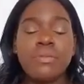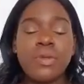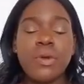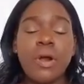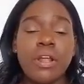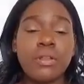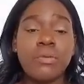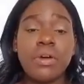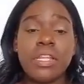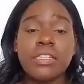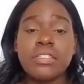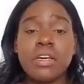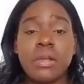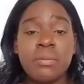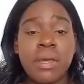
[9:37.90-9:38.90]
You are the one
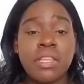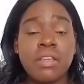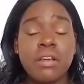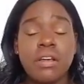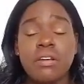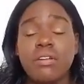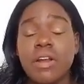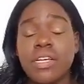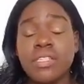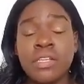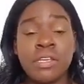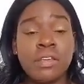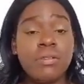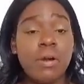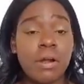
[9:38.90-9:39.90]
that's going to make the good grades,
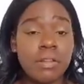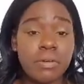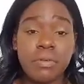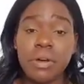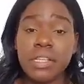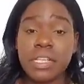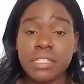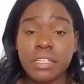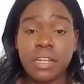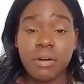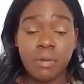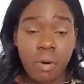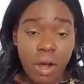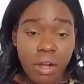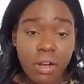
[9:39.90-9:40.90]
and you are the one that's going
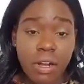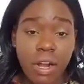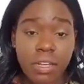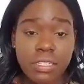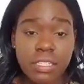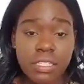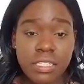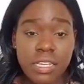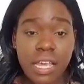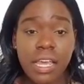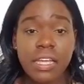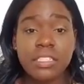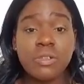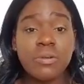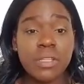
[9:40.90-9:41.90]
to walk across the
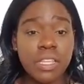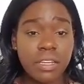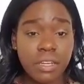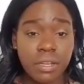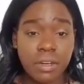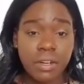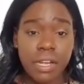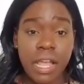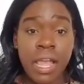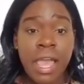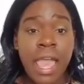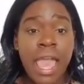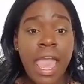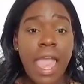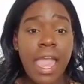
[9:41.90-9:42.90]
stage with the degree.
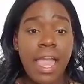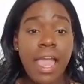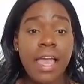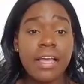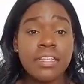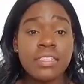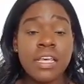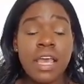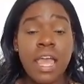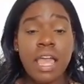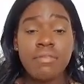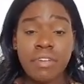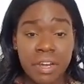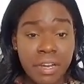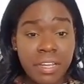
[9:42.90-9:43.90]
And
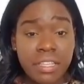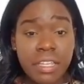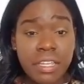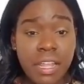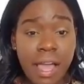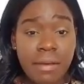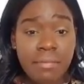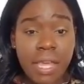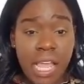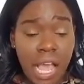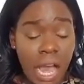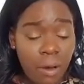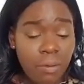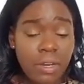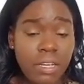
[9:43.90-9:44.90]
if you're anything like me,
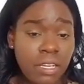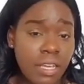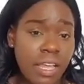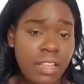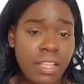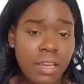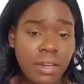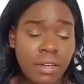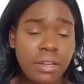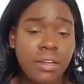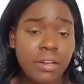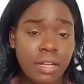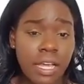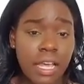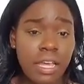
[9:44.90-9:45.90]
I want to look at that
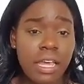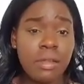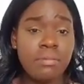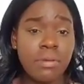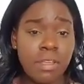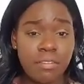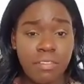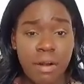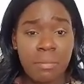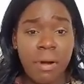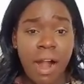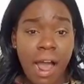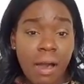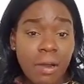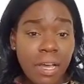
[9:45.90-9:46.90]
degree and be
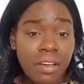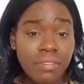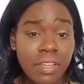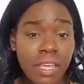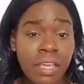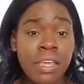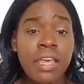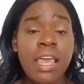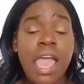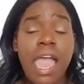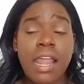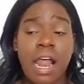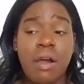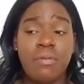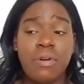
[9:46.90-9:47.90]
proud of it,
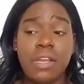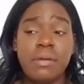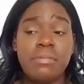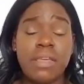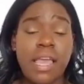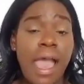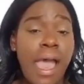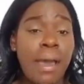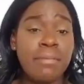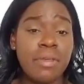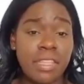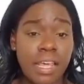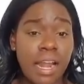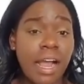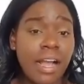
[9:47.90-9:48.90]
and I want to be
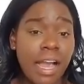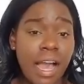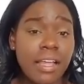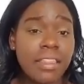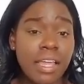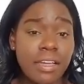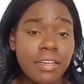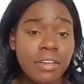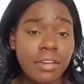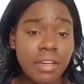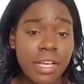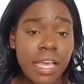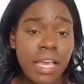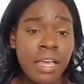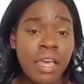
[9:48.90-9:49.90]
happy that I got that
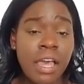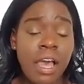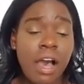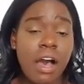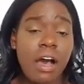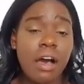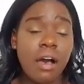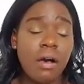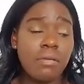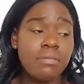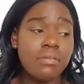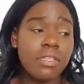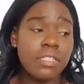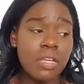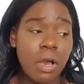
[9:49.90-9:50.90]
degree.
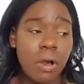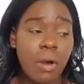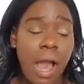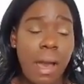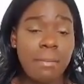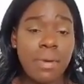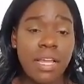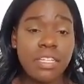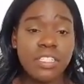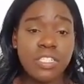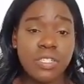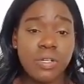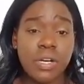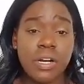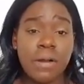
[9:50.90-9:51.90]
So I made
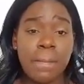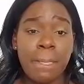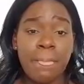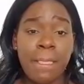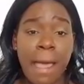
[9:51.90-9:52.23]
sure